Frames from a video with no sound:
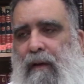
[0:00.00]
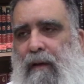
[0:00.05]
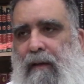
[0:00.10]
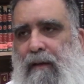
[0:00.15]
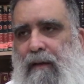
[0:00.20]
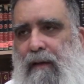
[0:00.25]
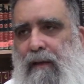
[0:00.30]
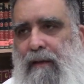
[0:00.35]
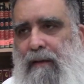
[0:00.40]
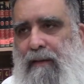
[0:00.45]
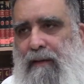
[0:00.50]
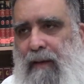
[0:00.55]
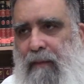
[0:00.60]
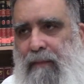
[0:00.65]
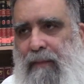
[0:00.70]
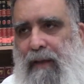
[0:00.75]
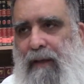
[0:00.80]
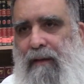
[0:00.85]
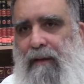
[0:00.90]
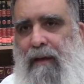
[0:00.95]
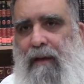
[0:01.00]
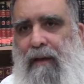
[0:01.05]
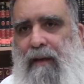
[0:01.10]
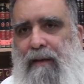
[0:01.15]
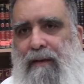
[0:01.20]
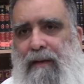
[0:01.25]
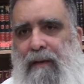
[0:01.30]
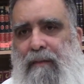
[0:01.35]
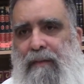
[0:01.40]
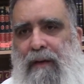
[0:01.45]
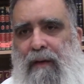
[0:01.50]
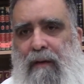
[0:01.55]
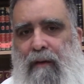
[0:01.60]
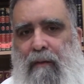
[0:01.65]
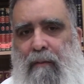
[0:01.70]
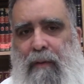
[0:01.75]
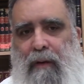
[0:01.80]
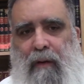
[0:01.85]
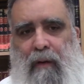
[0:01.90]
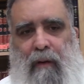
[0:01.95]
there's something that seems a
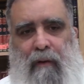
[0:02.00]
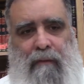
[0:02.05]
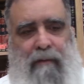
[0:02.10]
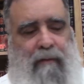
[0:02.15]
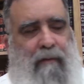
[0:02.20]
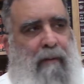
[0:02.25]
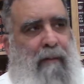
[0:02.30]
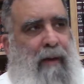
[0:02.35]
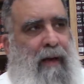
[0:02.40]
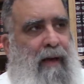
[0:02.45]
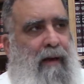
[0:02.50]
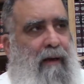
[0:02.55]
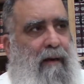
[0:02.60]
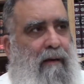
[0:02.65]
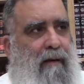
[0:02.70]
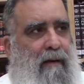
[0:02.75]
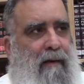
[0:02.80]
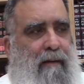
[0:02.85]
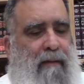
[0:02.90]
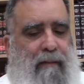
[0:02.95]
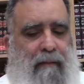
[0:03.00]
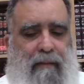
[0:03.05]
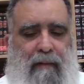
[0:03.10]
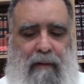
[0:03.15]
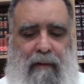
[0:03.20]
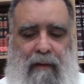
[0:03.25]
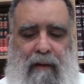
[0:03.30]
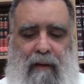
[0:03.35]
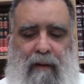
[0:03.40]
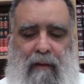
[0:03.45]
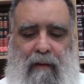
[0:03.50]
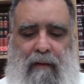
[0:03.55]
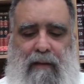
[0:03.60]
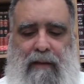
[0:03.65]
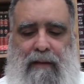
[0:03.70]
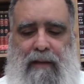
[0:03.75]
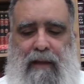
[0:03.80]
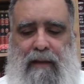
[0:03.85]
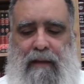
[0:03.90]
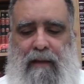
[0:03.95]
little bit off grammatically.
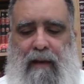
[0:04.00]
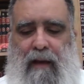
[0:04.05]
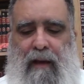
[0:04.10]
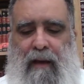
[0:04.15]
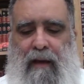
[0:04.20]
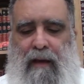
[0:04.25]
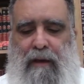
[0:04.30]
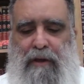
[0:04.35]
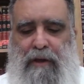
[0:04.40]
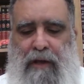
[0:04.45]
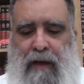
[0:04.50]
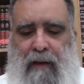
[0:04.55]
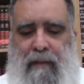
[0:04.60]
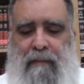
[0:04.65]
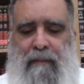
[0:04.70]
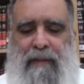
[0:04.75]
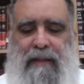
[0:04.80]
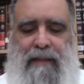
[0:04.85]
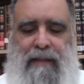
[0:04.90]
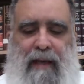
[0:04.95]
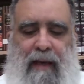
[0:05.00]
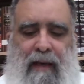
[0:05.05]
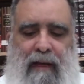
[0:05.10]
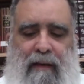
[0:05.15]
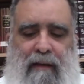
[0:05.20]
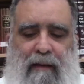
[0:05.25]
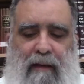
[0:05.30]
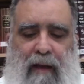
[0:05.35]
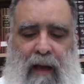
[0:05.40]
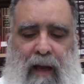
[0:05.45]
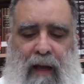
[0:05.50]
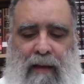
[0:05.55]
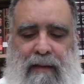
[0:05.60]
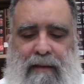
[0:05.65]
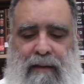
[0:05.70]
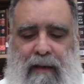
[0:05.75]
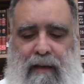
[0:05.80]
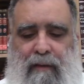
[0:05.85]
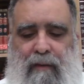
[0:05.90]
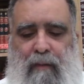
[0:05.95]
It says, and Hashem said, God
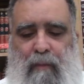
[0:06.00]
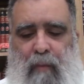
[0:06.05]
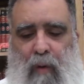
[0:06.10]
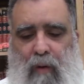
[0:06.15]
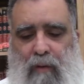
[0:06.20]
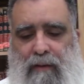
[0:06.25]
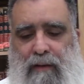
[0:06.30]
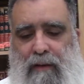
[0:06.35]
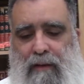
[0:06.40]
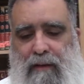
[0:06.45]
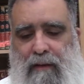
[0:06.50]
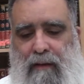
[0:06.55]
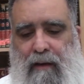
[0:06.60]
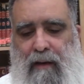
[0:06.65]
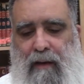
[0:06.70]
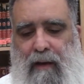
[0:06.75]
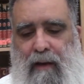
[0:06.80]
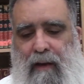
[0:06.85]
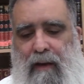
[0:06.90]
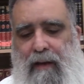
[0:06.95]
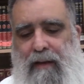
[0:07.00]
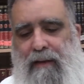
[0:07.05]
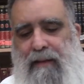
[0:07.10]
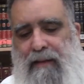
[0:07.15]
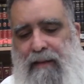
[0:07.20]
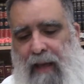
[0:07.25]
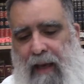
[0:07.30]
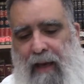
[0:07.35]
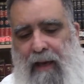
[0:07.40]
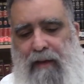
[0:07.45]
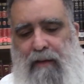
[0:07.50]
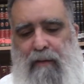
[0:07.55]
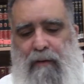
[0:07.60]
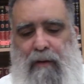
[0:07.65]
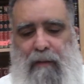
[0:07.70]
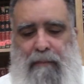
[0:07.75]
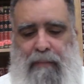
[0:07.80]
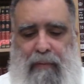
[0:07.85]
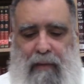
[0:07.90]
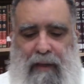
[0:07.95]
said to Moses, say to
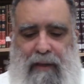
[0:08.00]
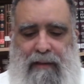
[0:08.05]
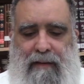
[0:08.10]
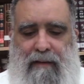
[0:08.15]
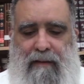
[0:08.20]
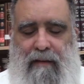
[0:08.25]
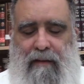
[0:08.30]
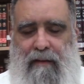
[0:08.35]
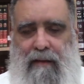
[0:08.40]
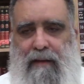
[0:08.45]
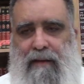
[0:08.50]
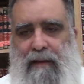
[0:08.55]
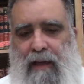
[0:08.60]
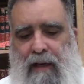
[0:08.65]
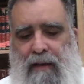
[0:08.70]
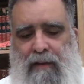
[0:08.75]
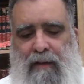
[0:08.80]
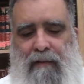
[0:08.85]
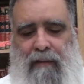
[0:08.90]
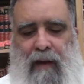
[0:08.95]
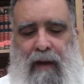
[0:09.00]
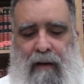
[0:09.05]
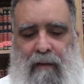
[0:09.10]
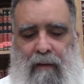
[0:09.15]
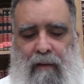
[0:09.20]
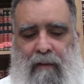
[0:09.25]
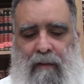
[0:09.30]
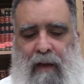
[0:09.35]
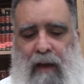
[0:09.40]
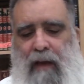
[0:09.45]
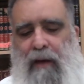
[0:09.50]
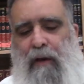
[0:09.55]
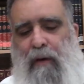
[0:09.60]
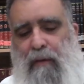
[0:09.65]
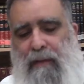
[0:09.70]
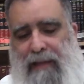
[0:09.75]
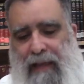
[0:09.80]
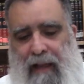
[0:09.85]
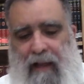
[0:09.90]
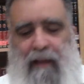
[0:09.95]
the priests, the sons of Aaron, and
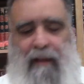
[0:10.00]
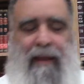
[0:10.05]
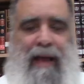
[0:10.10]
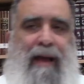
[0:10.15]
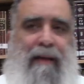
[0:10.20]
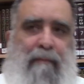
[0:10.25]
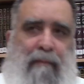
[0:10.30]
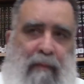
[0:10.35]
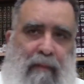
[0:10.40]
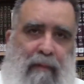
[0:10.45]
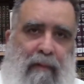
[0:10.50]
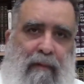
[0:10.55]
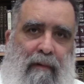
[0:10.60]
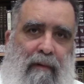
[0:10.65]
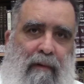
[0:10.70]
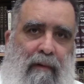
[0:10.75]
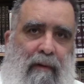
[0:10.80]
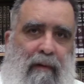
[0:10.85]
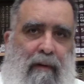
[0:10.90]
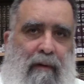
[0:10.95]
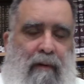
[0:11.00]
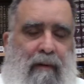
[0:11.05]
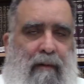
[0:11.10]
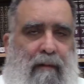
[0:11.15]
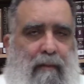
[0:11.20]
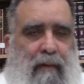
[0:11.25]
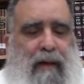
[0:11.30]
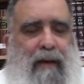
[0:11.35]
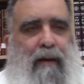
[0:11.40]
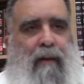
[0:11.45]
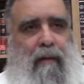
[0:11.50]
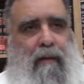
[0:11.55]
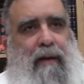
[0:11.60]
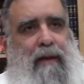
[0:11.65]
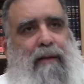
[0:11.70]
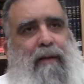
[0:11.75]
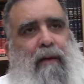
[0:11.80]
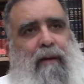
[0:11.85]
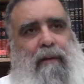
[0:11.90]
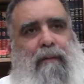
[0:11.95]
you tell them. Well, you
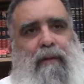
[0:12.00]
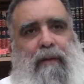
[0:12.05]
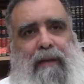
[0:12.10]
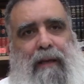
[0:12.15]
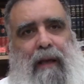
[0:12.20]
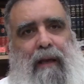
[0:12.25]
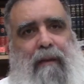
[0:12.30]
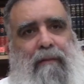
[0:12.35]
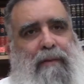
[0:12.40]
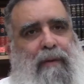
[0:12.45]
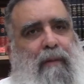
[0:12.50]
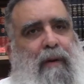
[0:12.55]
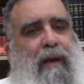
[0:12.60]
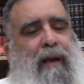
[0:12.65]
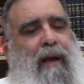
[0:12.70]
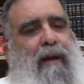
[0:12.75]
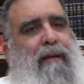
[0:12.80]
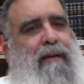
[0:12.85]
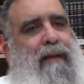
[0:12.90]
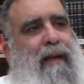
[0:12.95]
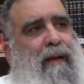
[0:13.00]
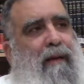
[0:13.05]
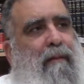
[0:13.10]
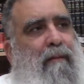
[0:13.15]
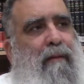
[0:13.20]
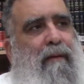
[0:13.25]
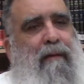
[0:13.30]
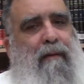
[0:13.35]
already told them to tell them, so why you got to tell them?